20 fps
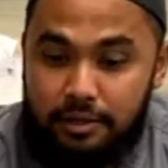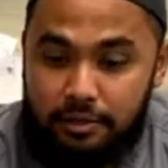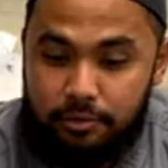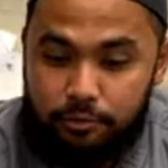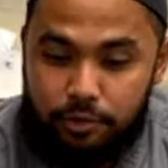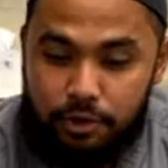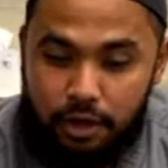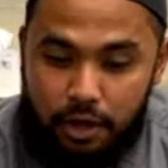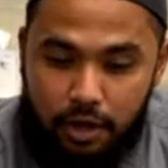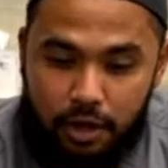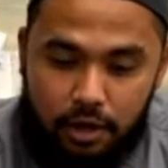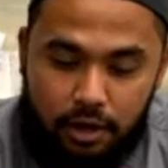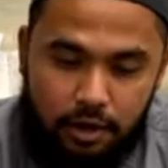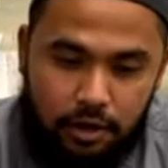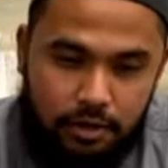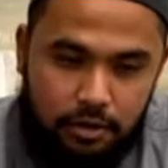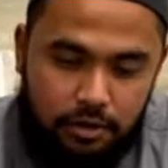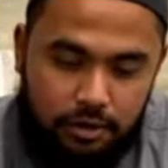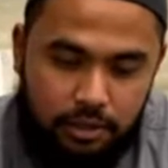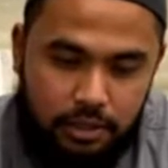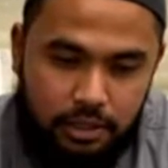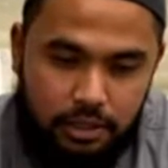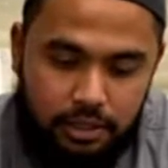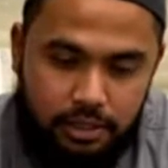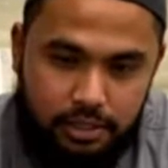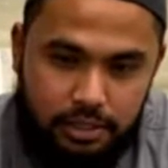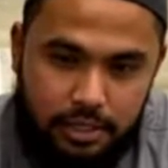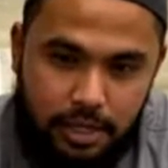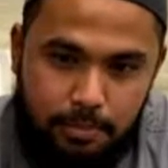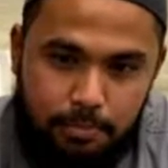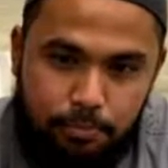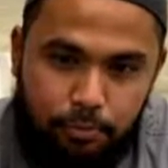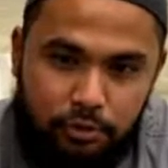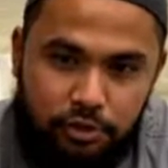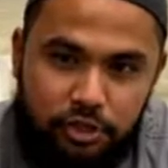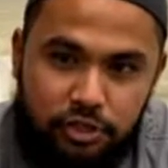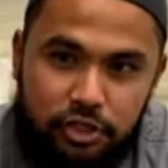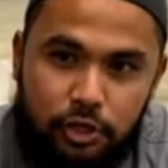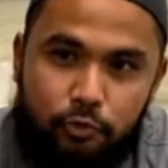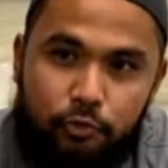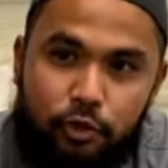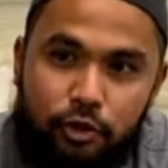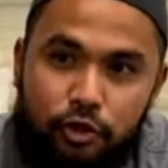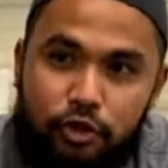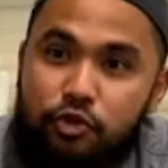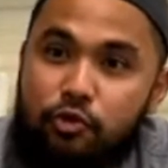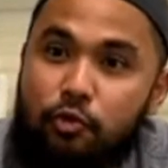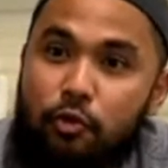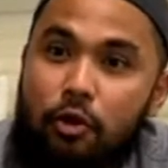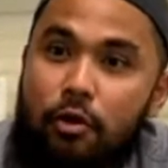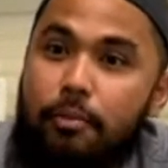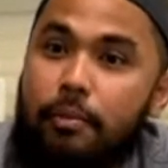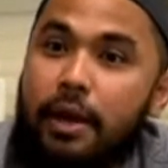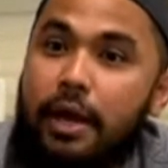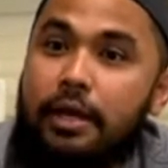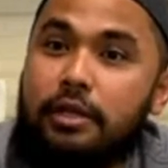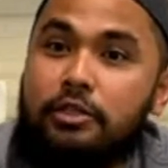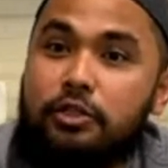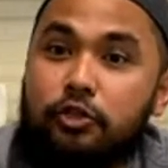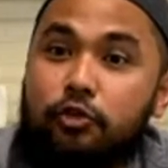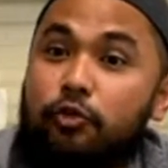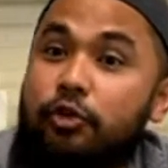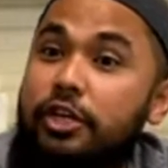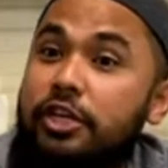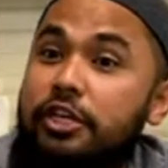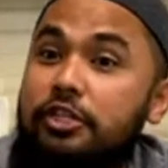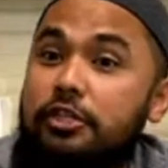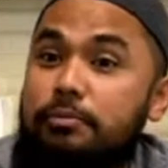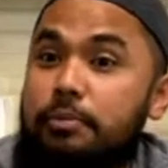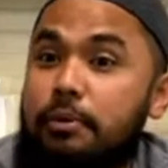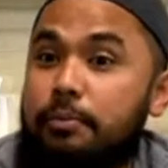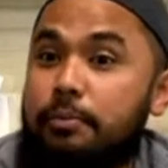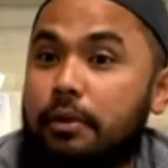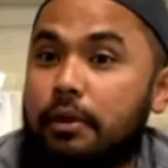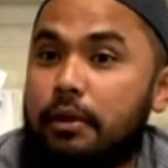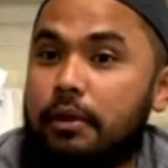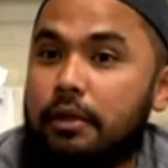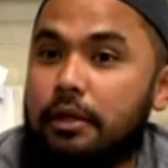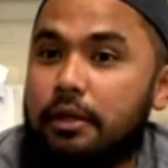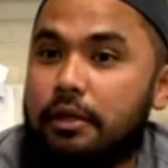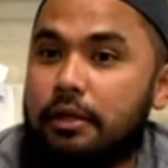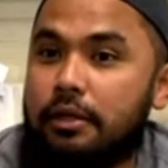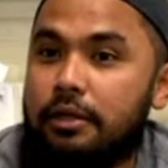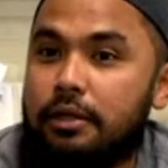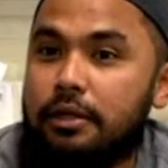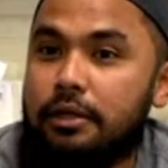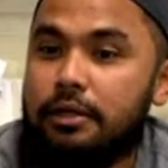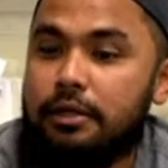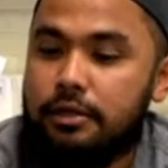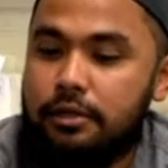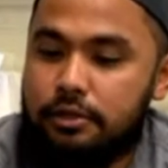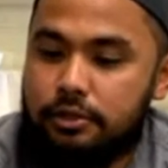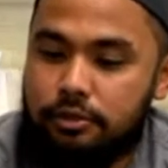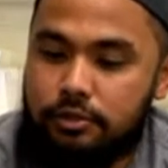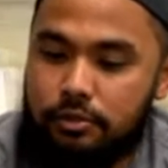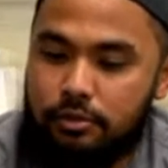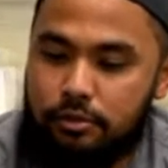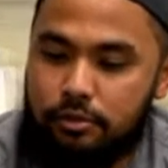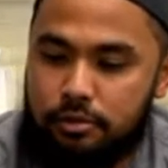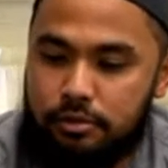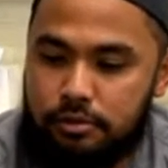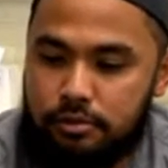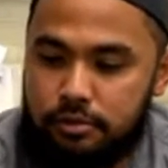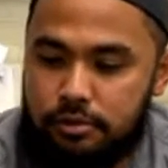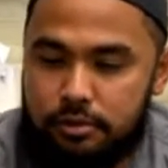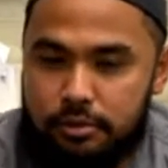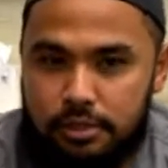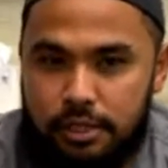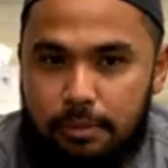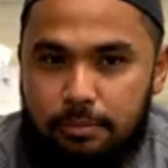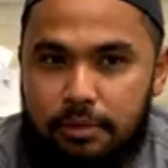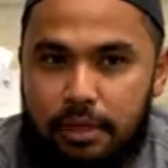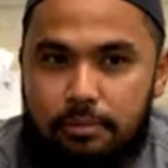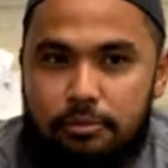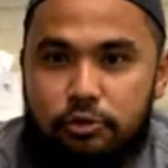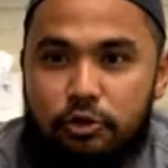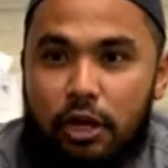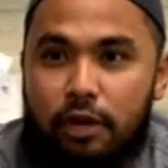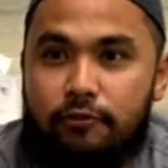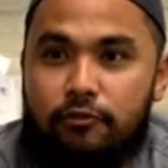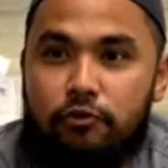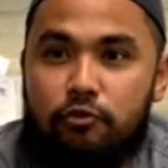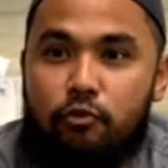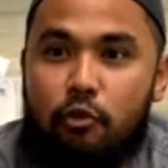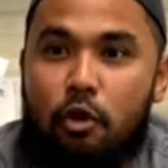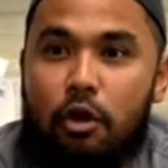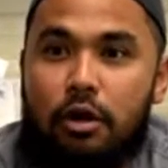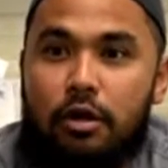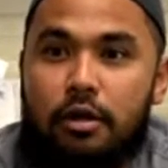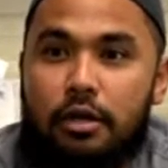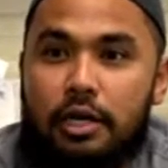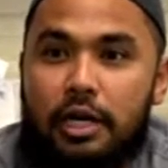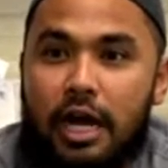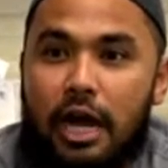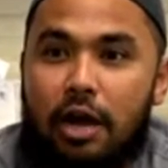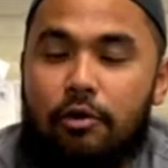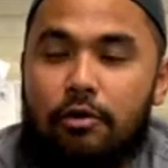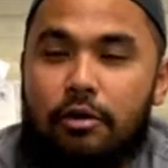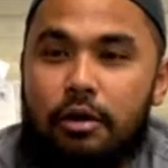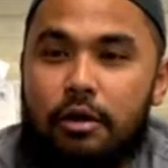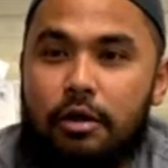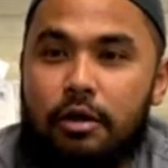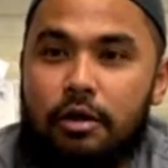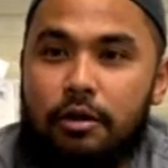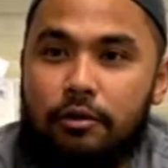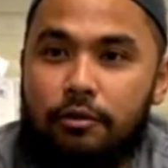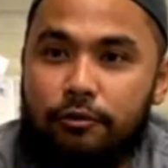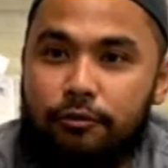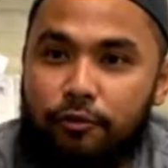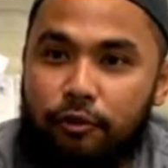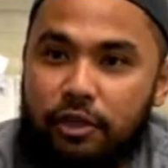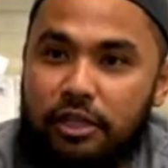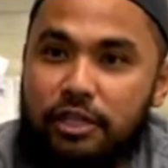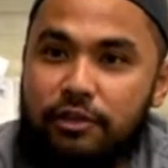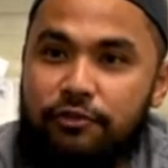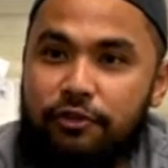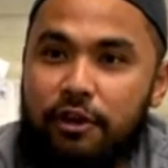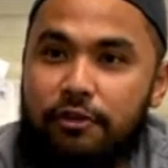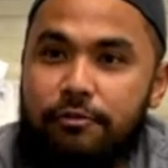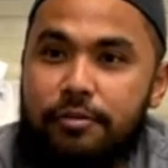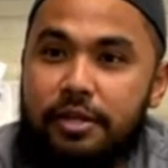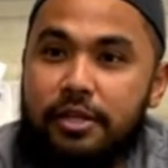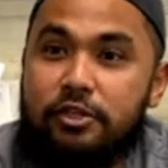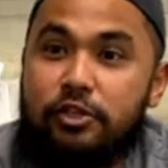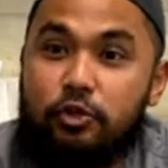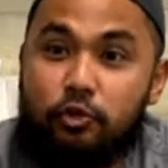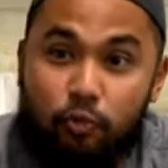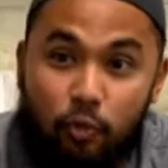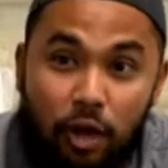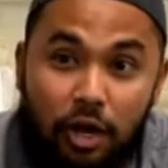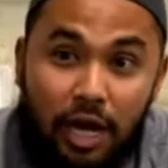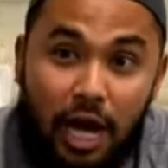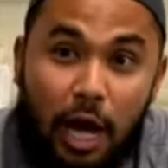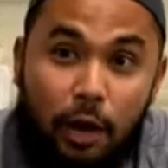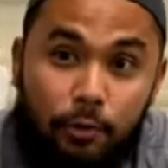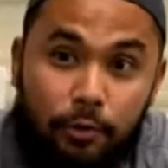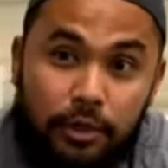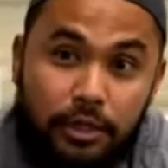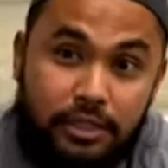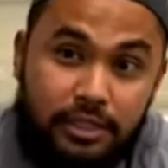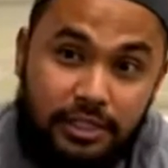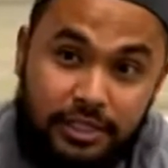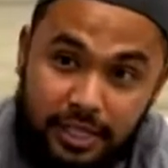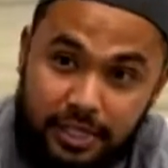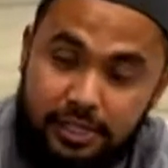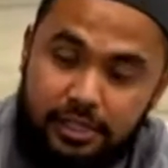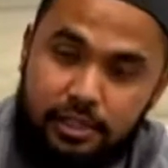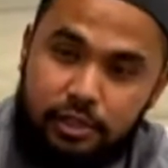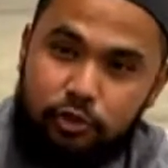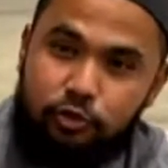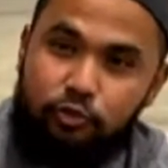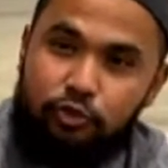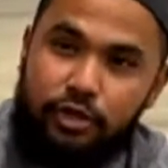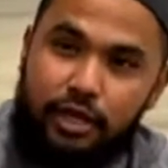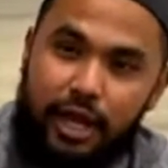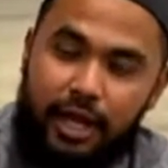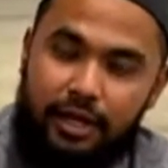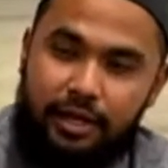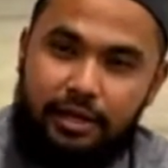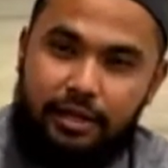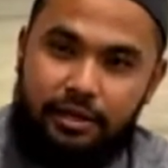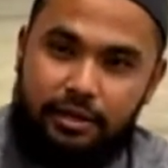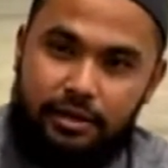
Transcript: We are in the same position with Europe and Turkish people. So sometimes you have to walk around 45 minutes to 1 hour just to get